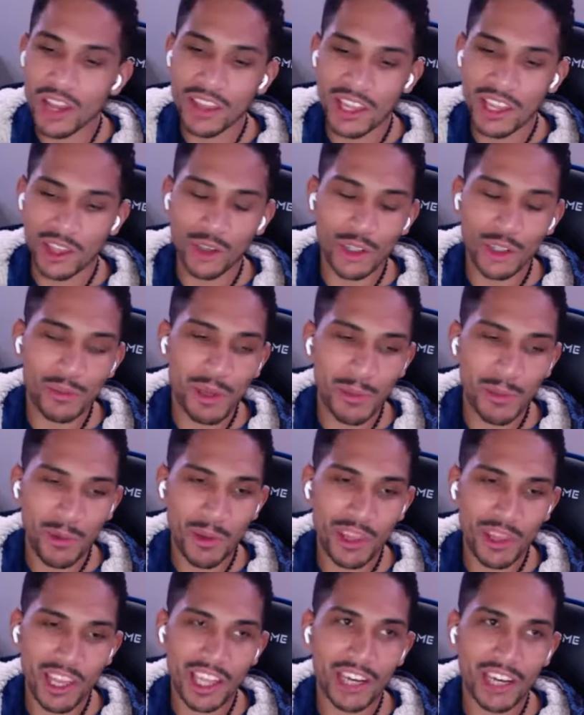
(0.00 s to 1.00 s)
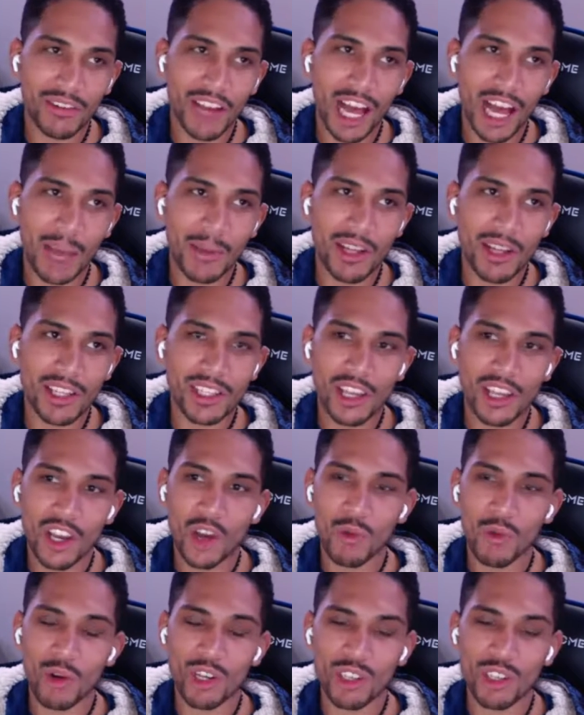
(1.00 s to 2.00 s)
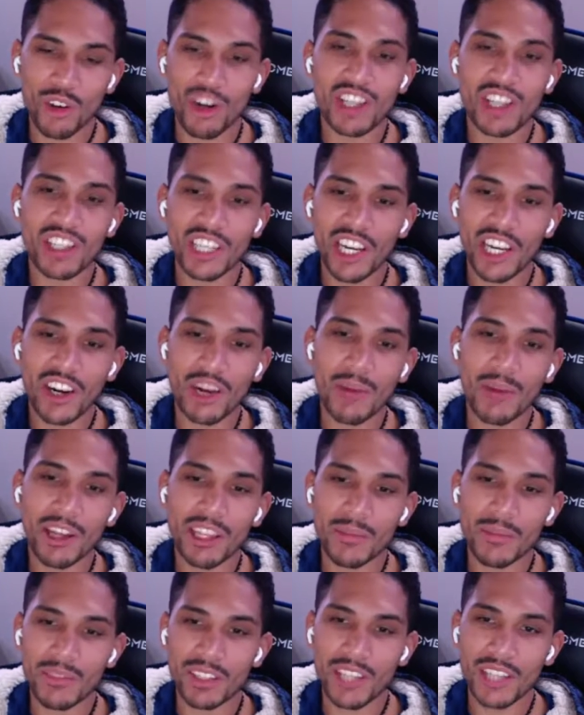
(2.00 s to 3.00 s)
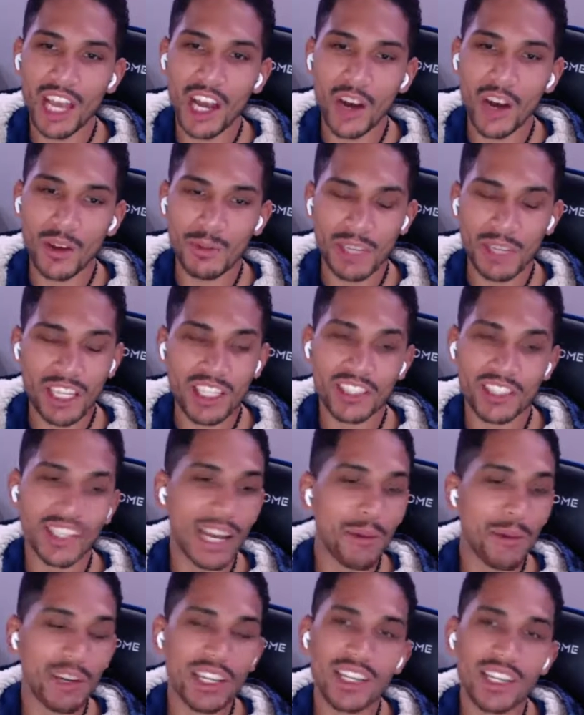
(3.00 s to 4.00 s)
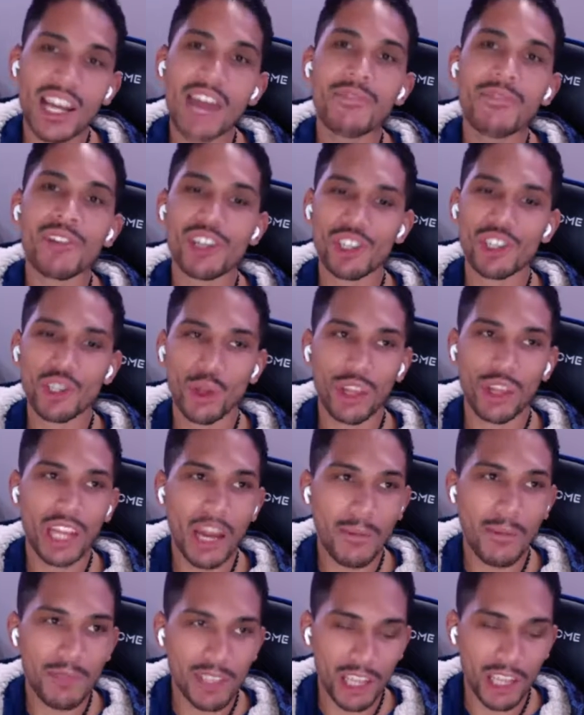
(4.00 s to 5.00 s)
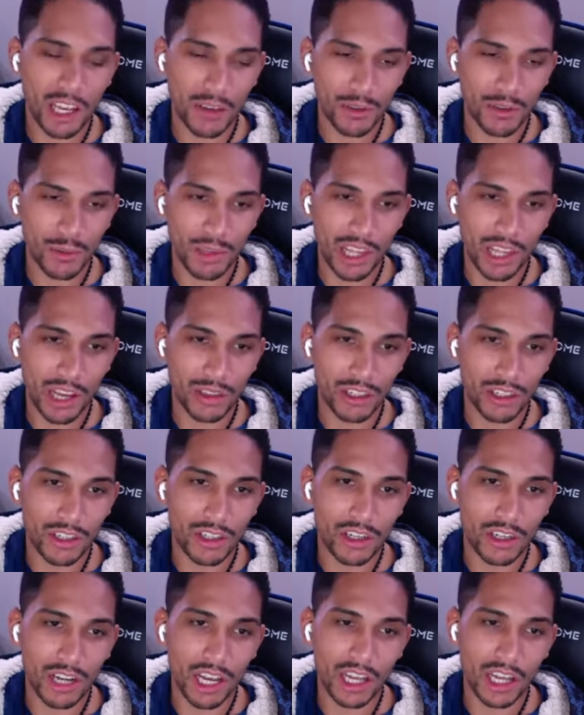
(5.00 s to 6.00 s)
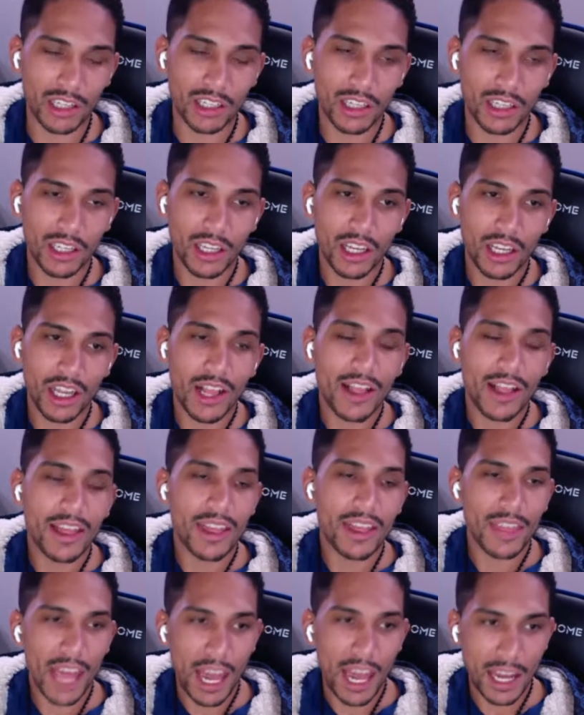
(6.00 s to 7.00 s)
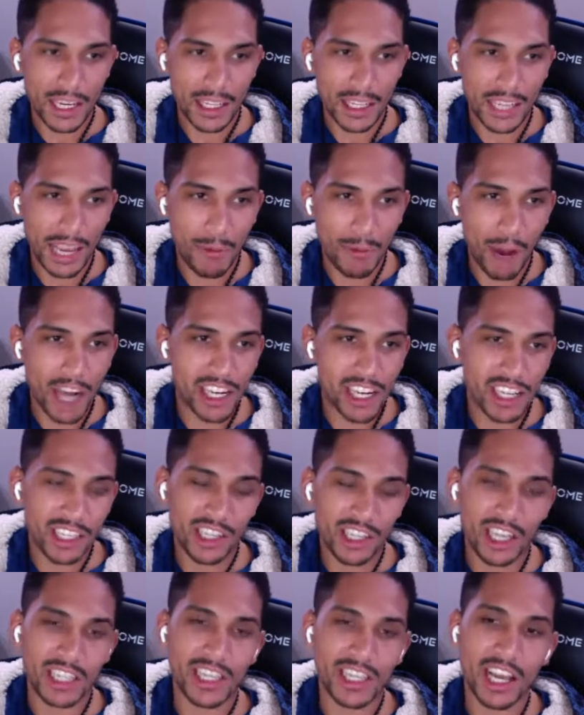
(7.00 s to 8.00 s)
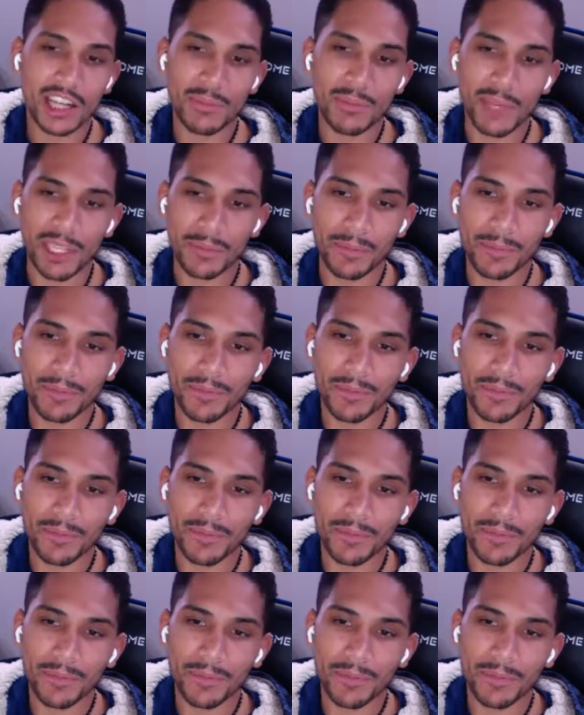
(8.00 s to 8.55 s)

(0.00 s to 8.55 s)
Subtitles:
that those people with negative comments were so insecure about themselves because they would never show themselves without their shirt on that they wanted to attack me.